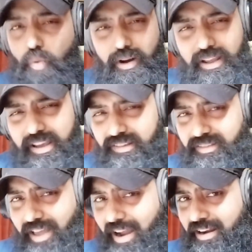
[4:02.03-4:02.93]
what
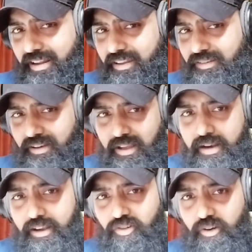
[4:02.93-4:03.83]
exactly is the
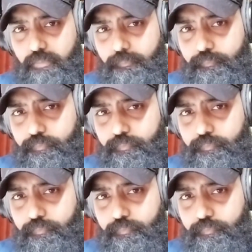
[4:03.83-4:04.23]
connection